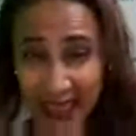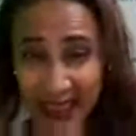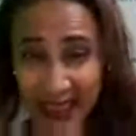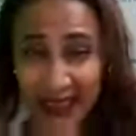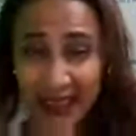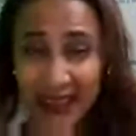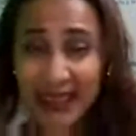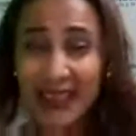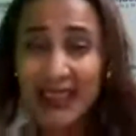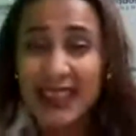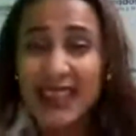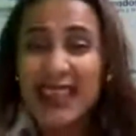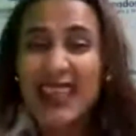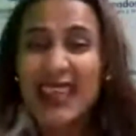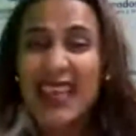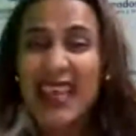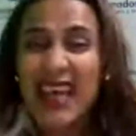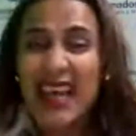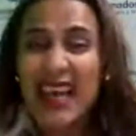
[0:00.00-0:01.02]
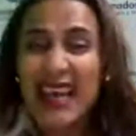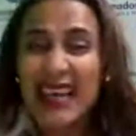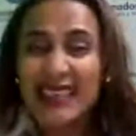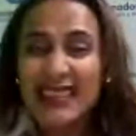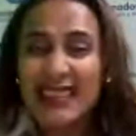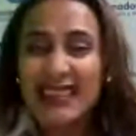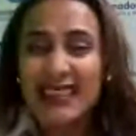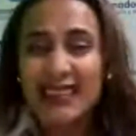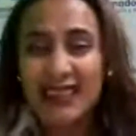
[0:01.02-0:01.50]
the time,
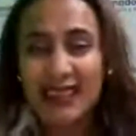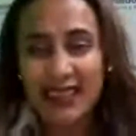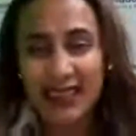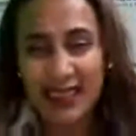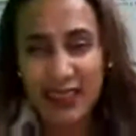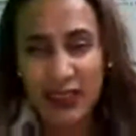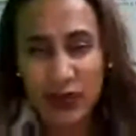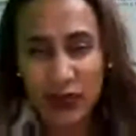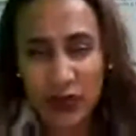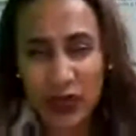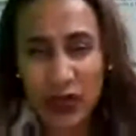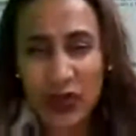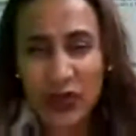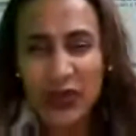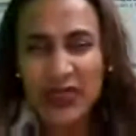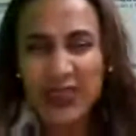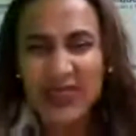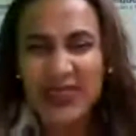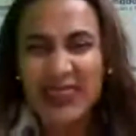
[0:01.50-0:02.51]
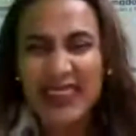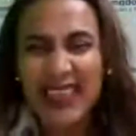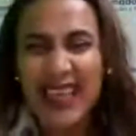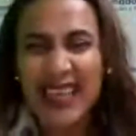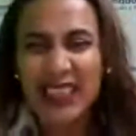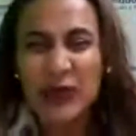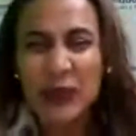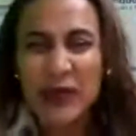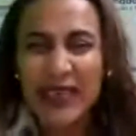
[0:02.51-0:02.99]
at 6
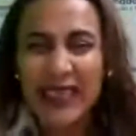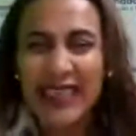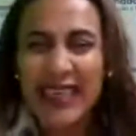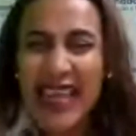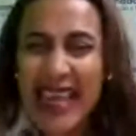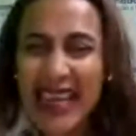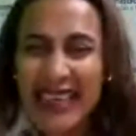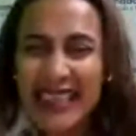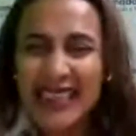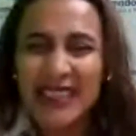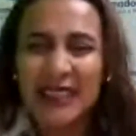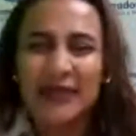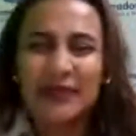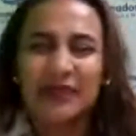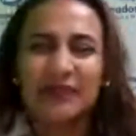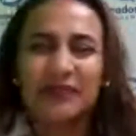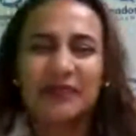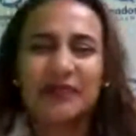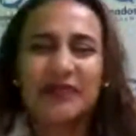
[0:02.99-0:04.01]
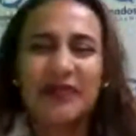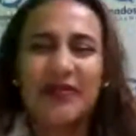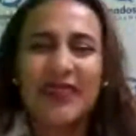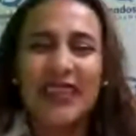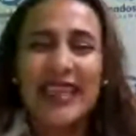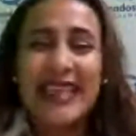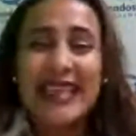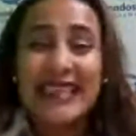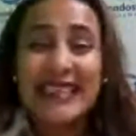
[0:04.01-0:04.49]
o'clock, at midnight,
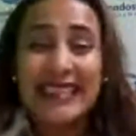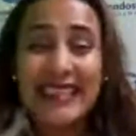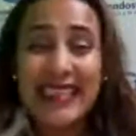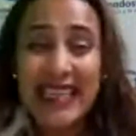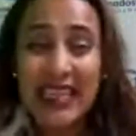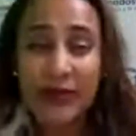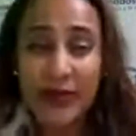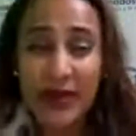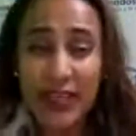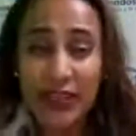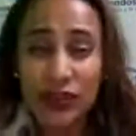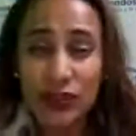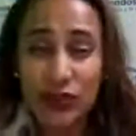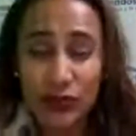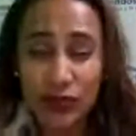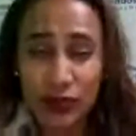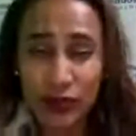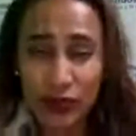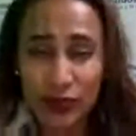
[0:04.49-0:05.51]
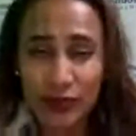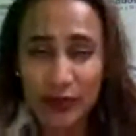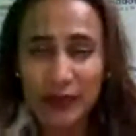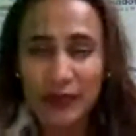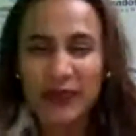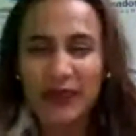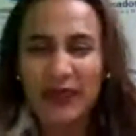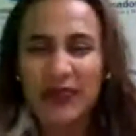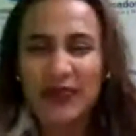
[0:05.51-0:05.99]

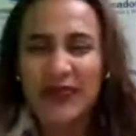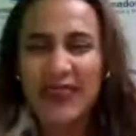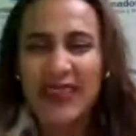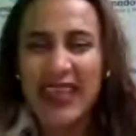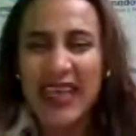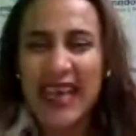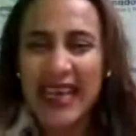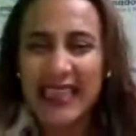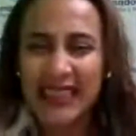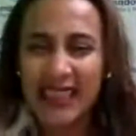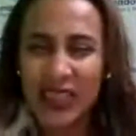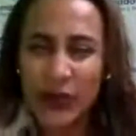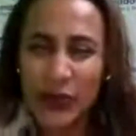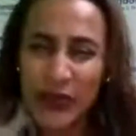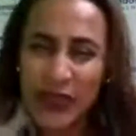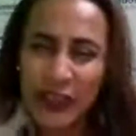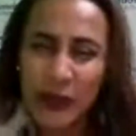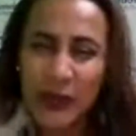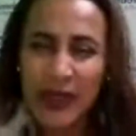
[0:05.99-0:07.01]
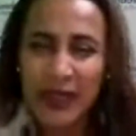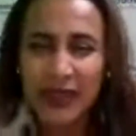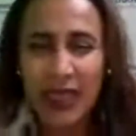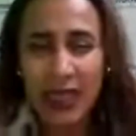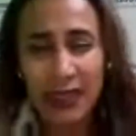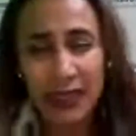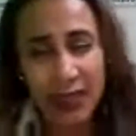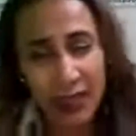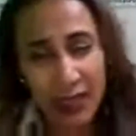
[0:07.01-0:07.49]
celebrations, at
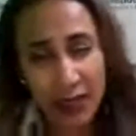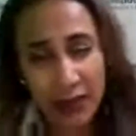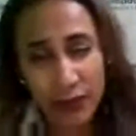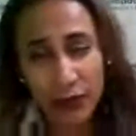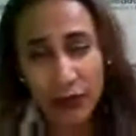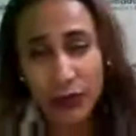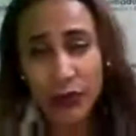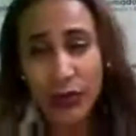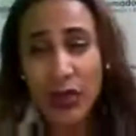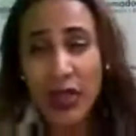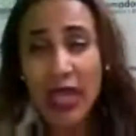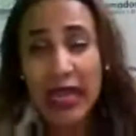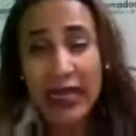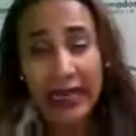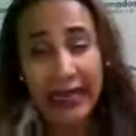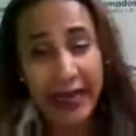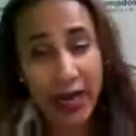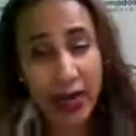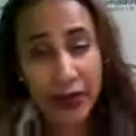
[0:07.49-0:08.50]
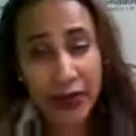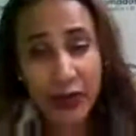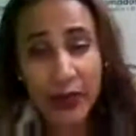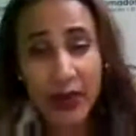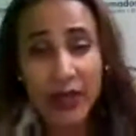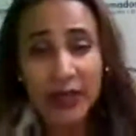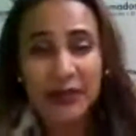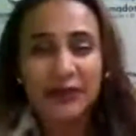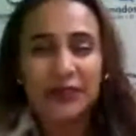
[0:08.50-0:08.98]
Christmas, at Easter, and
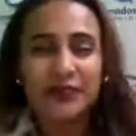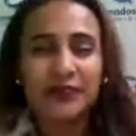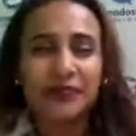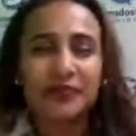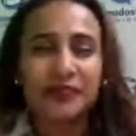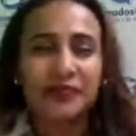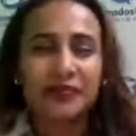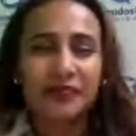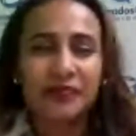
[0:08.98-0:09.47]
Carnival.